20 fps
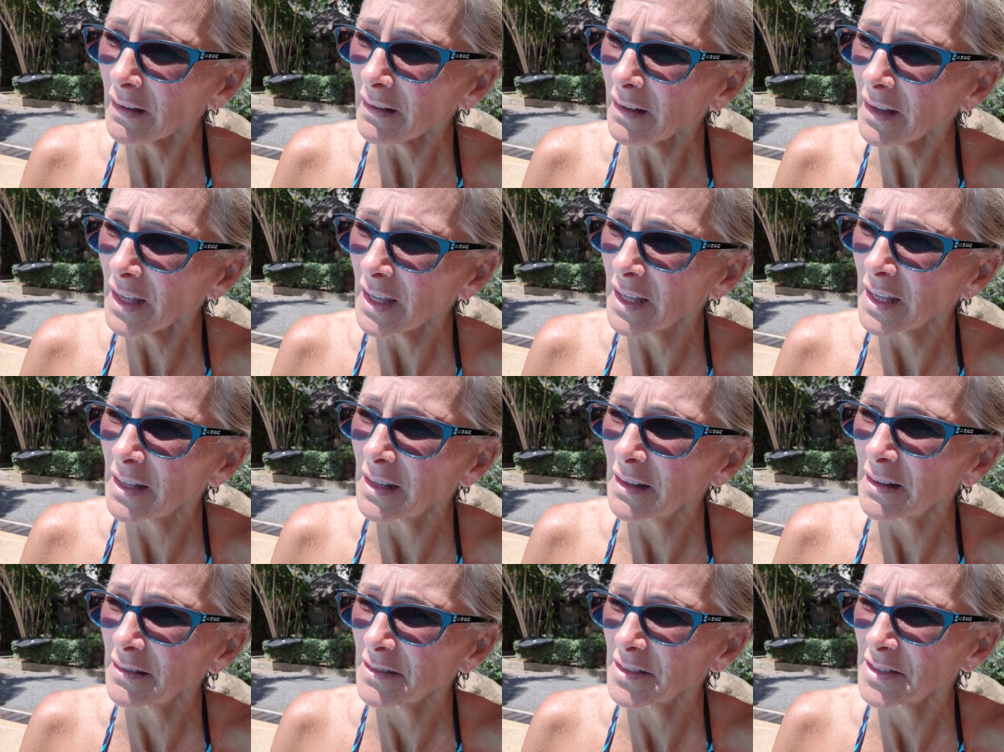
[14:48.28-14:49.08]

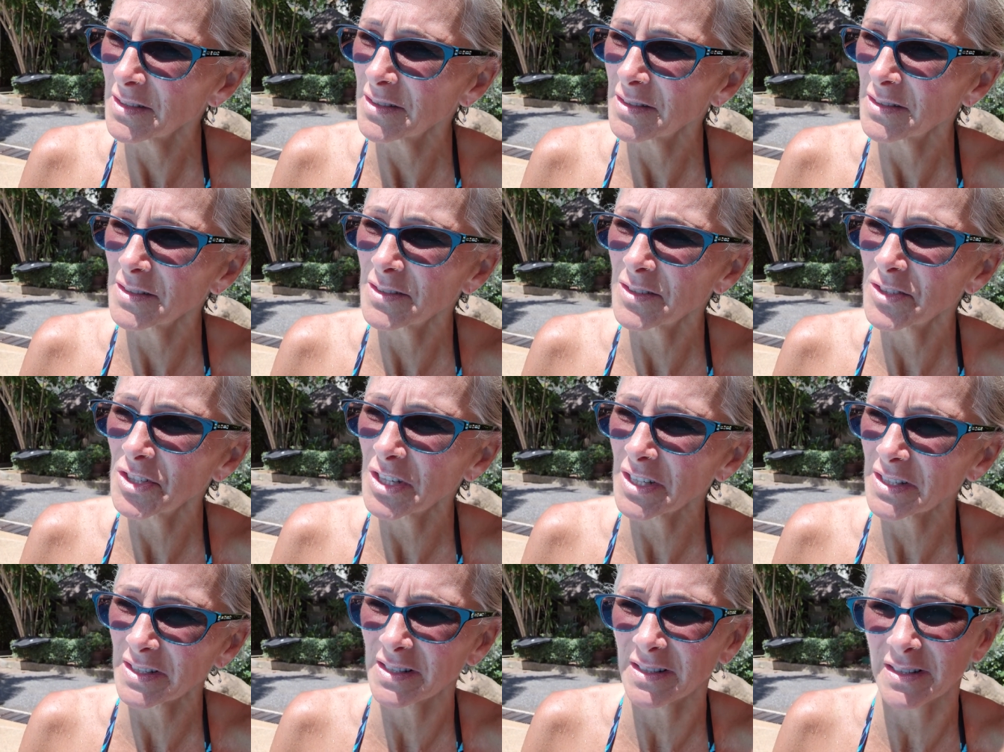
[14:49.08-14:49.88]
and
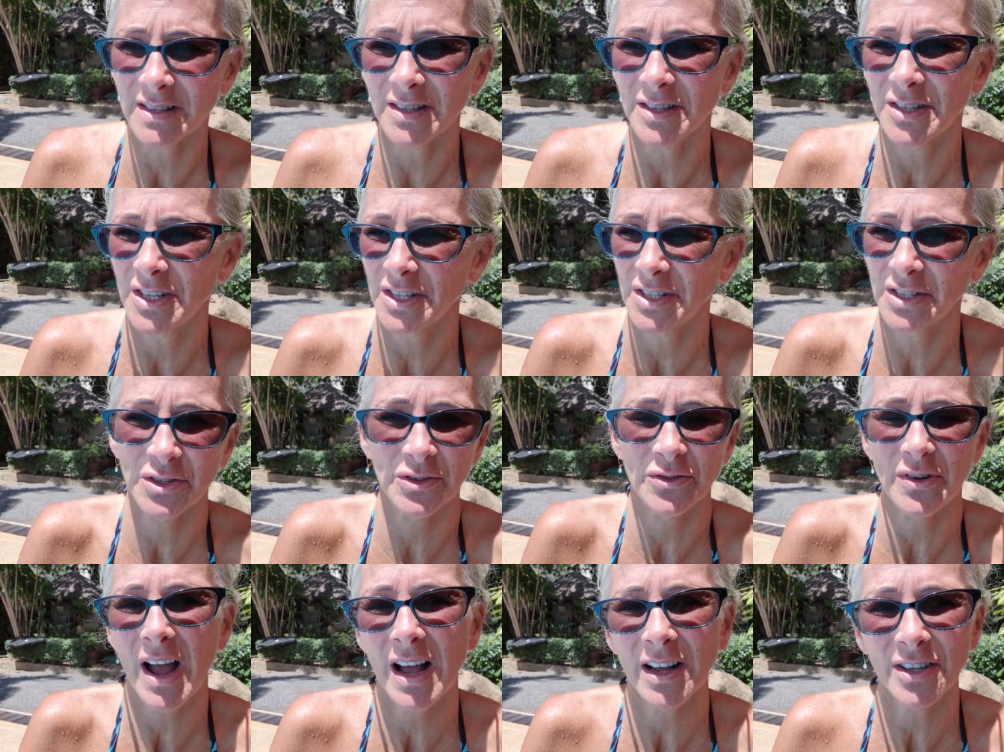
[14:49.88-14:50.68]
just the
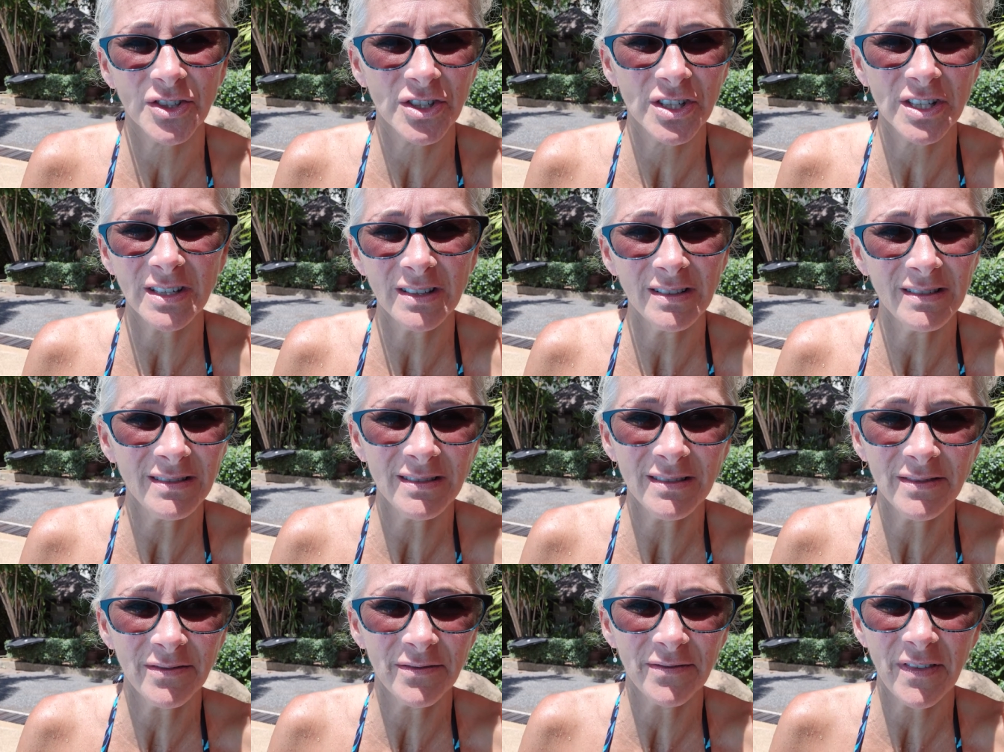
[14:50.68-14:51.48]
distraction
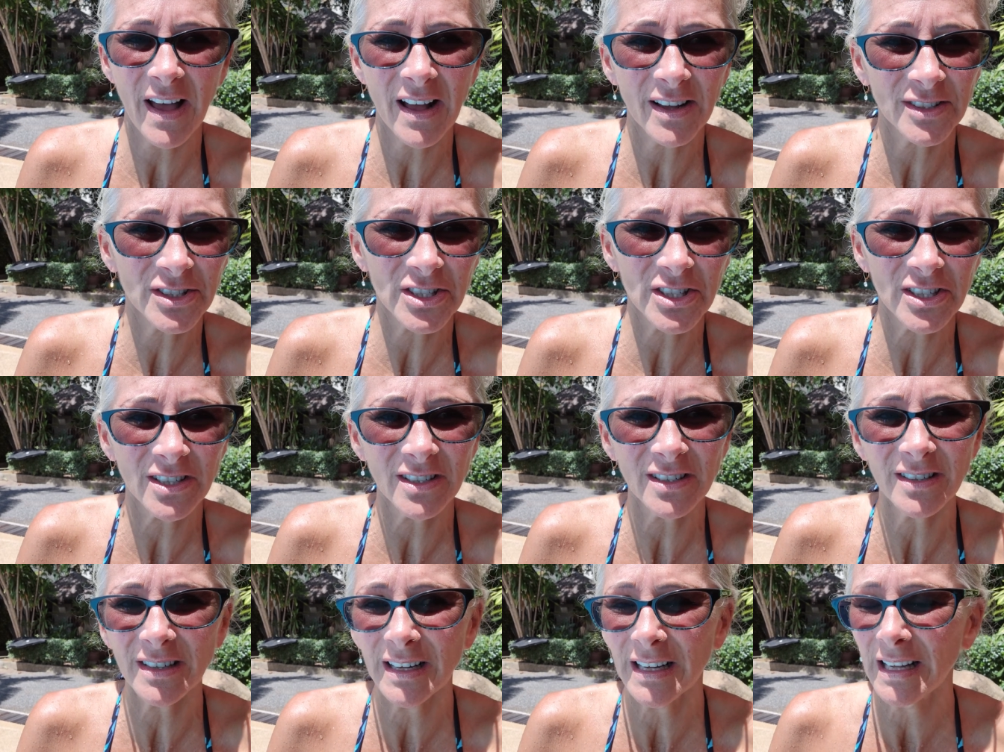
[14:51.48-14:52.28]
factor.
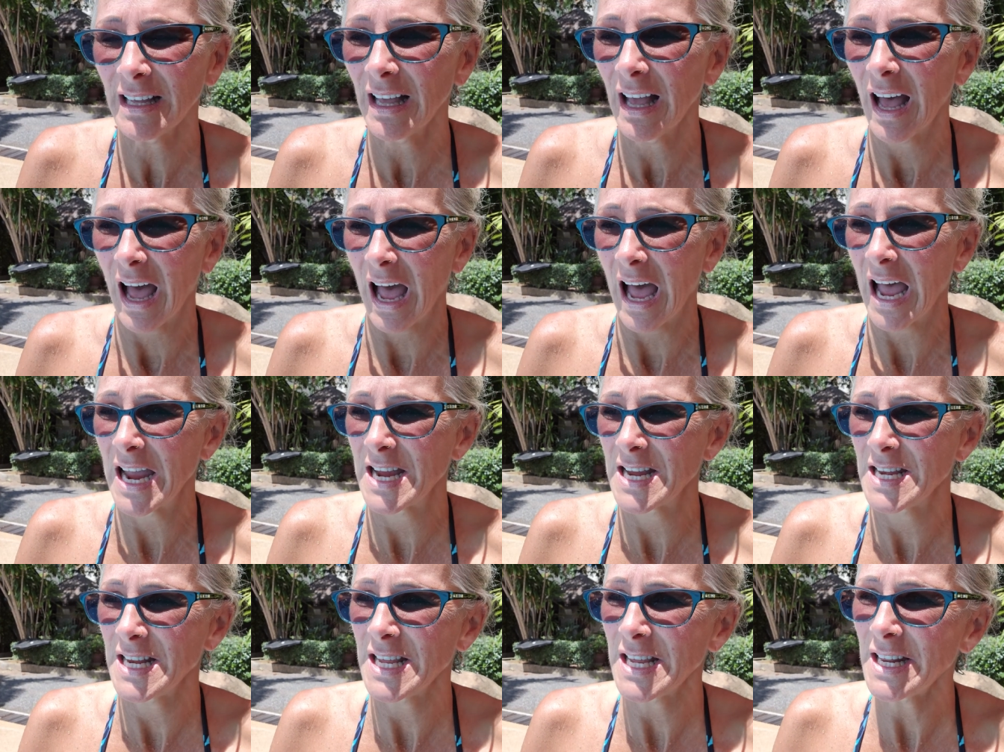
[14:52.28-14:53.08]

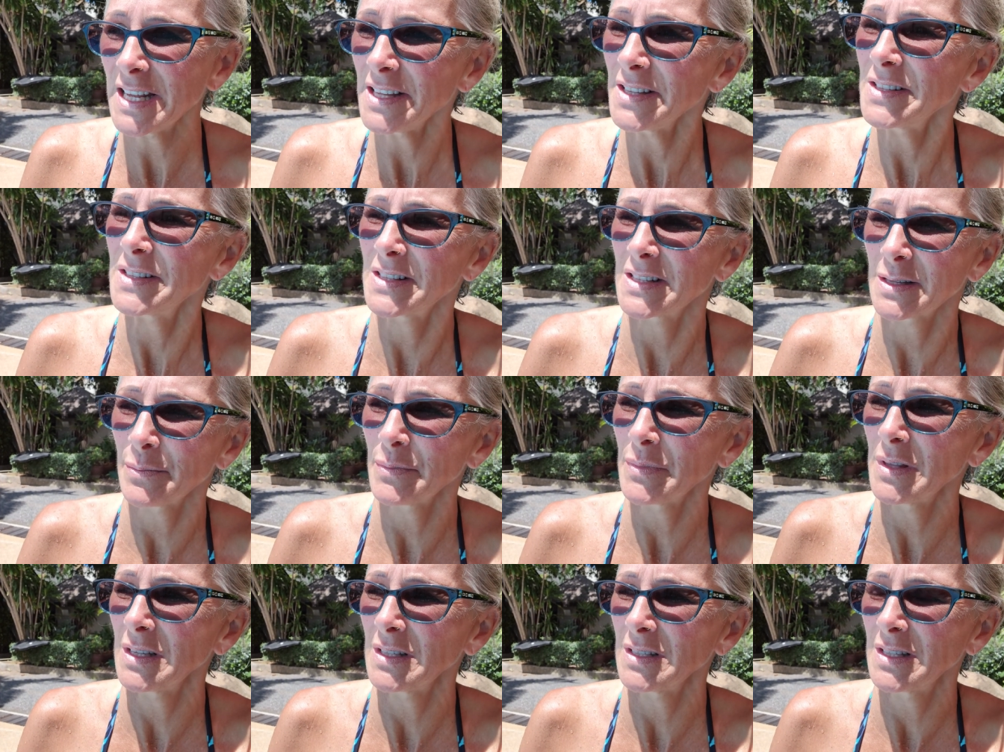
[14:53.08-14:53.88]
I needed
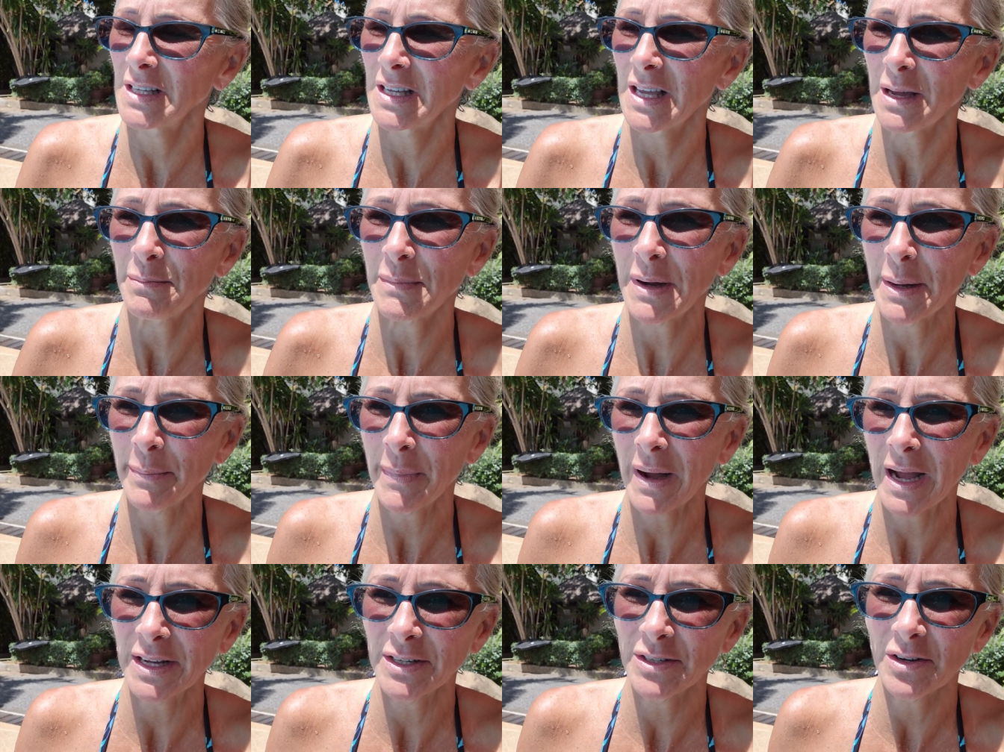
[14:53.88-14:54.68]
something to get my
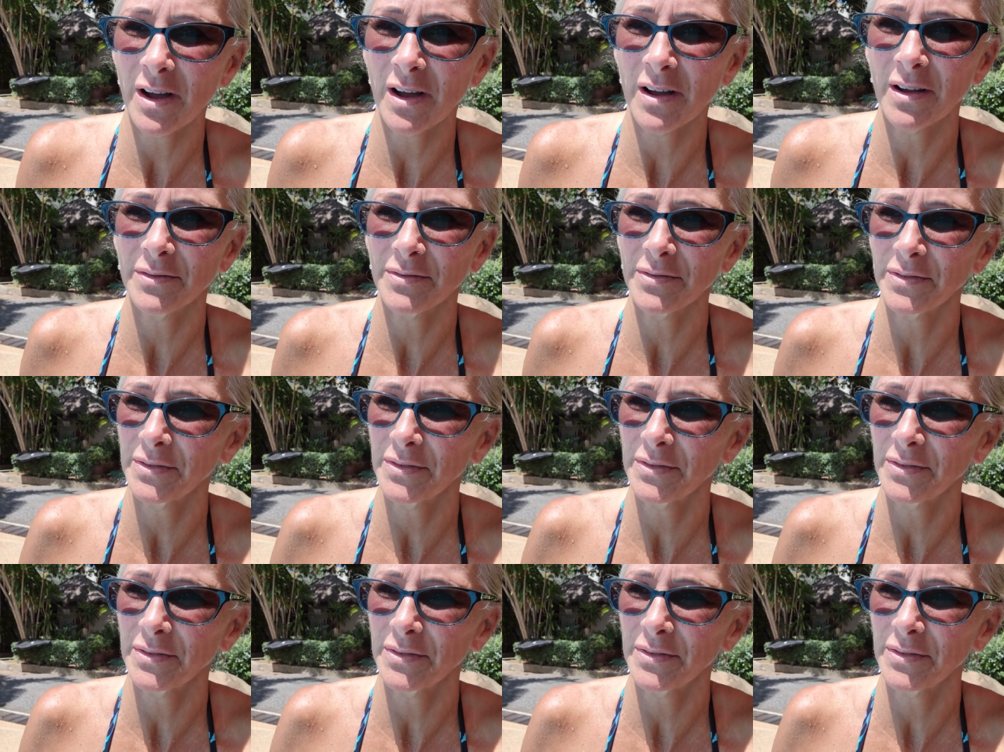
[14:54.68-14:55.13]
mind off